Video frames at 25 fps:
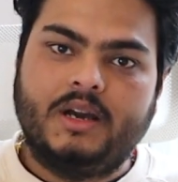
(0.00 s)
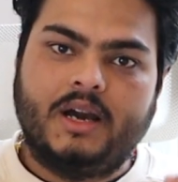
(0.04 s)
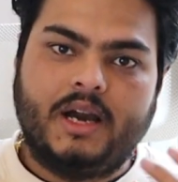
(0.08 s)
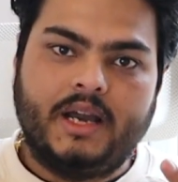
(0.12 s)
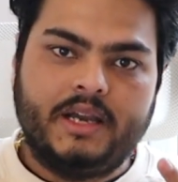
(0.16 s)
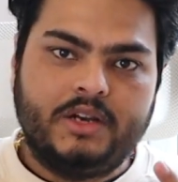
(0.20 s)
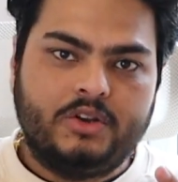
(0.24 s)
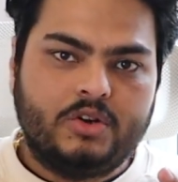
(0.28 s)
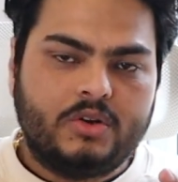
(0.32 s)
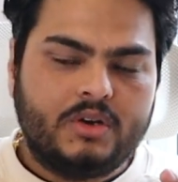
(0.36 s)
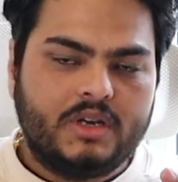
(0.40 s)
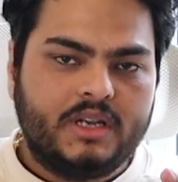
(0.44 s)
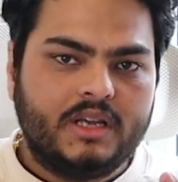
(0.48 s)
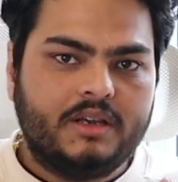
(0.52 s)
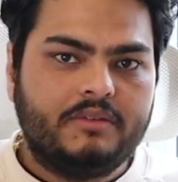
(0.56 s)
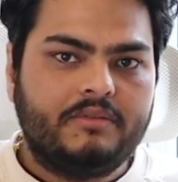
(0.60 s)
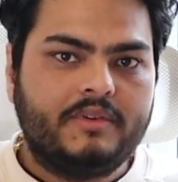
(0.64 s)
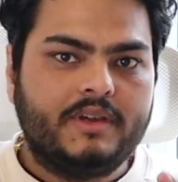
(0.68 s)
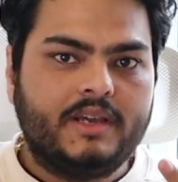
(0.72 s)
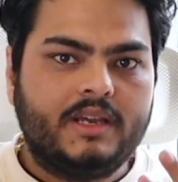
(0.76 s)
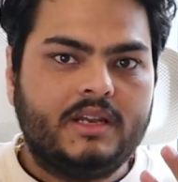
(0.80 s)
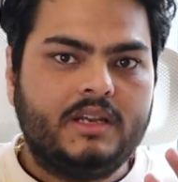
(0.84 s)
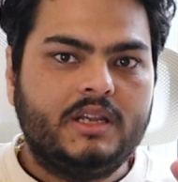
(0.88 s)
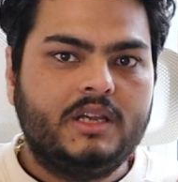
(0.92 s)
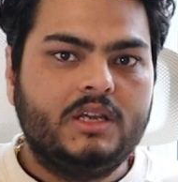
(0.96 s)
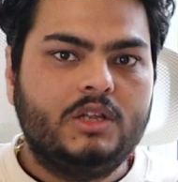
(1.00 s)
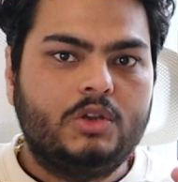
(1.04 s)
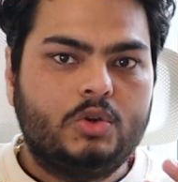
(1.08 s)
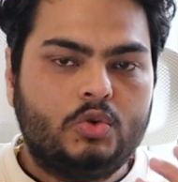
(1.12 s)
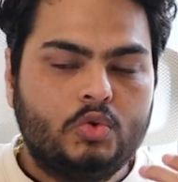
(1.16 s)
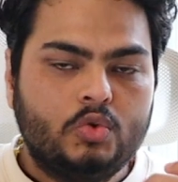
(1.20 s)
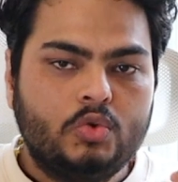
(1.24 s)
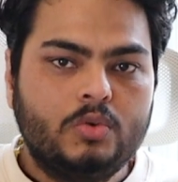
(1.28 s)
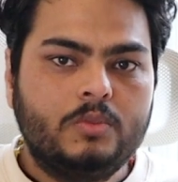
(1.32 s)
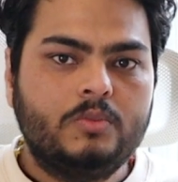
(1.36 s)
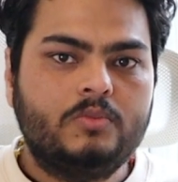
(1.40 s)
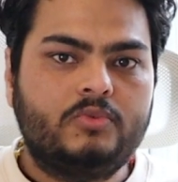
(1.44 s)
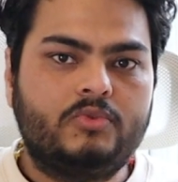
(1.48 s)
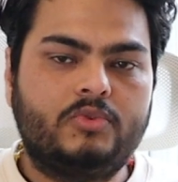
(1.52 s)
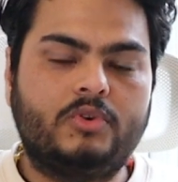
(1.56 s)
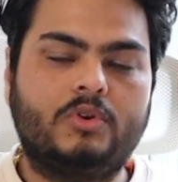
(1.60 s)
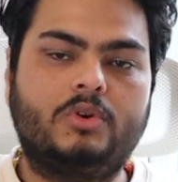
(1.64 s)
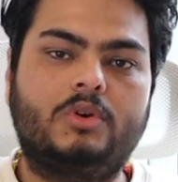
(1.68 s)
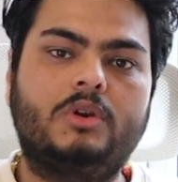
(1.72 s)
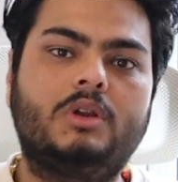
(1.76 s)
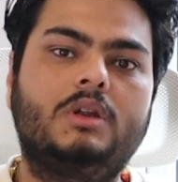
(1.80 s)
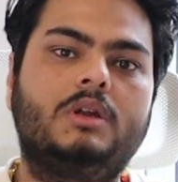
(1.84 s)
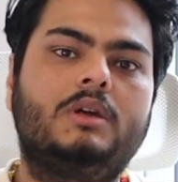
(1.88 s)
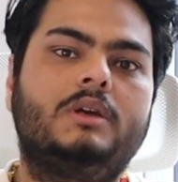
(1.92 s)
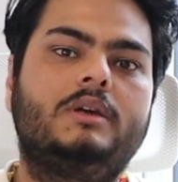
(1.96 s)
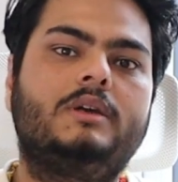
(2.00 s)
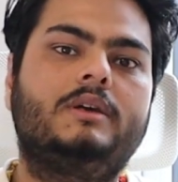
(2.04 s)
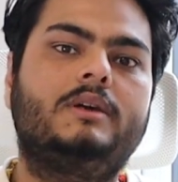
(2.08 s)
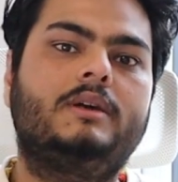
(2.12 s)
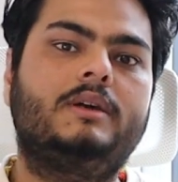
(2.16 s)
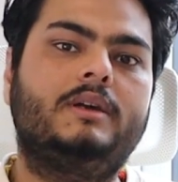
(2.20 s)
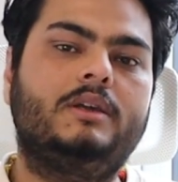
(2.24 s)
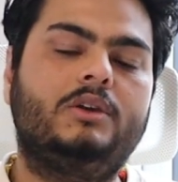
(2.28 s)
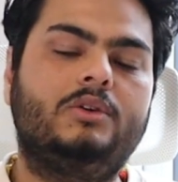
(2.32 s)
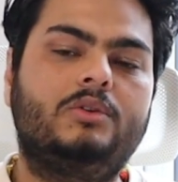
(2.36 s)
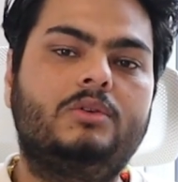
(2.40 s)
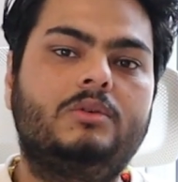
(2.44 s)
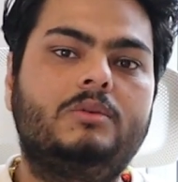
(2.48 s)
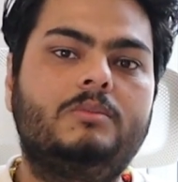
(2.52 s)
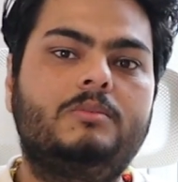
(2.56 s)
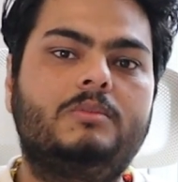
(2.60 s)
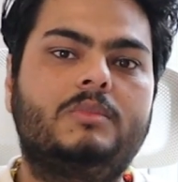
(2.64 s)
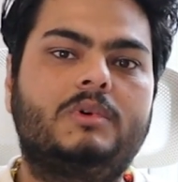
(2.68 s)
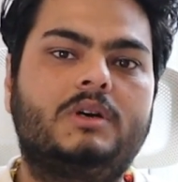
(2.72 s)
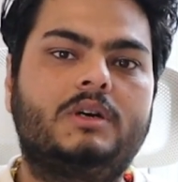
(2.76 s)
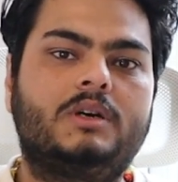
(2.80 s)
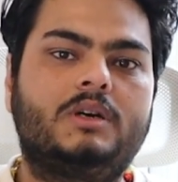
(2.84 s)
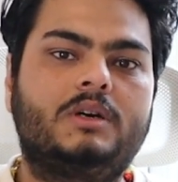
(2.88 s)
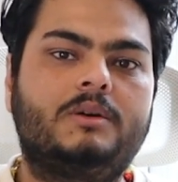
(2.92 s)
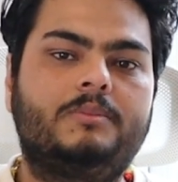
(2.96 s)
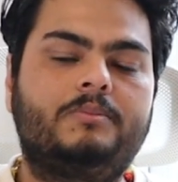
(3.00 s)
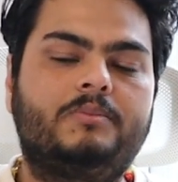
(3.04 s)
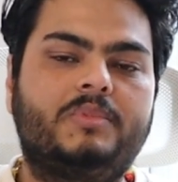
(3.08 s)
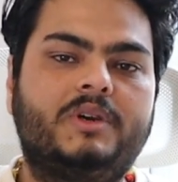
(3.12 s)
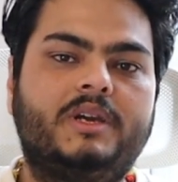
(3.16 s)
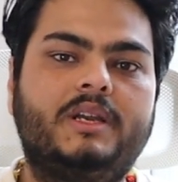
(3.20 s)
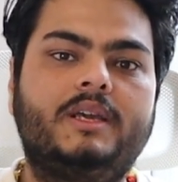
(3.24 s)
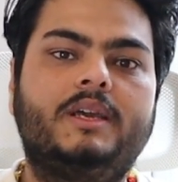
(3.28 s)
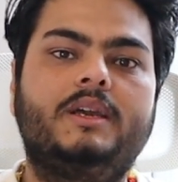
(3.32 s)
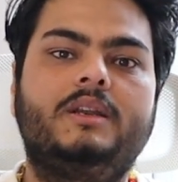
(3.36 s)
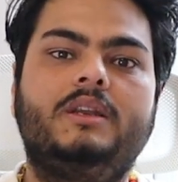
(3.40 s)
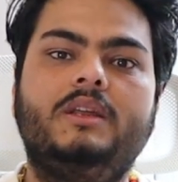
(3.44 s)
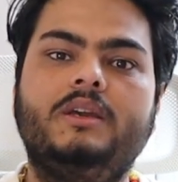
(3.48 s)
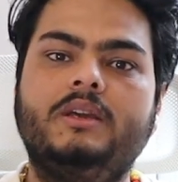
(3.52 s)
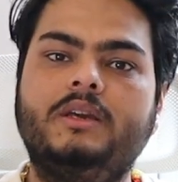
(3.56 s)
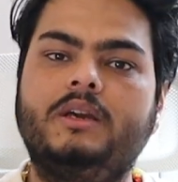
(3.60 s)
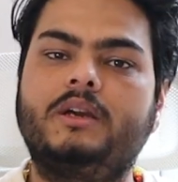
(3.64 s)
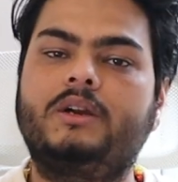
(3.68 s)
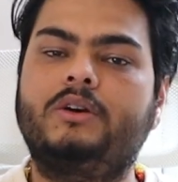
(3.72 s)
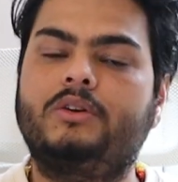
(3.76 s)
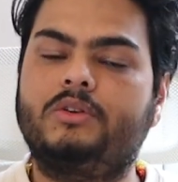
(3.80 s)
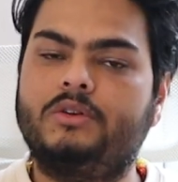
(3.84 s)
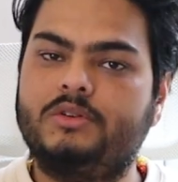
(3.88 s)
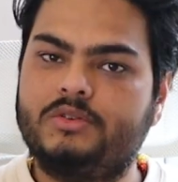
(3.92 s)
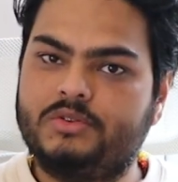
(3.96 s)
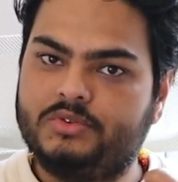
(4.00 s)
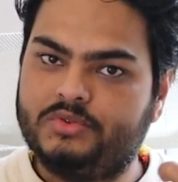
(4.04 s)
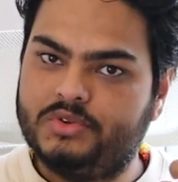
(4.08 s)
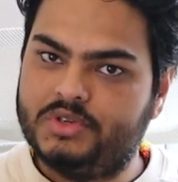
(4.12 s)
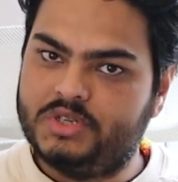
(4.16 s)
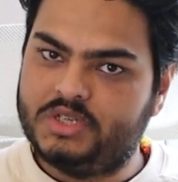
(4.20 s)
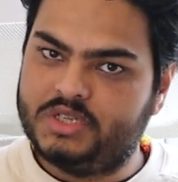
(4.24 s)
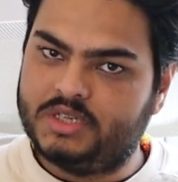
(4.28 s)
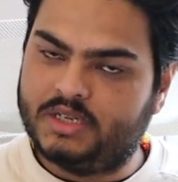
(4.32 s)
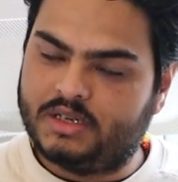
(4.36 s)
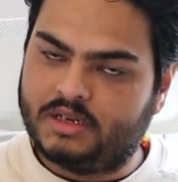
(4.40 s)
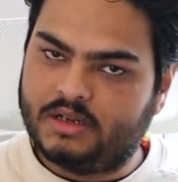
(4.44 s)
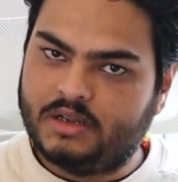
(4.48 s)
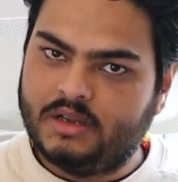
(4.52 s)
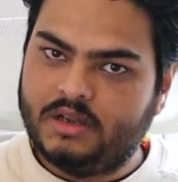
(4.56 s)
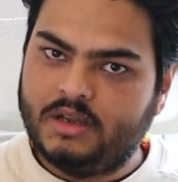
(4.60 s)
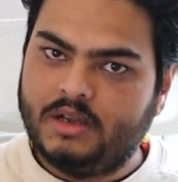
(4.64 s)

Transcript: I don't have any room for, creating a cross question.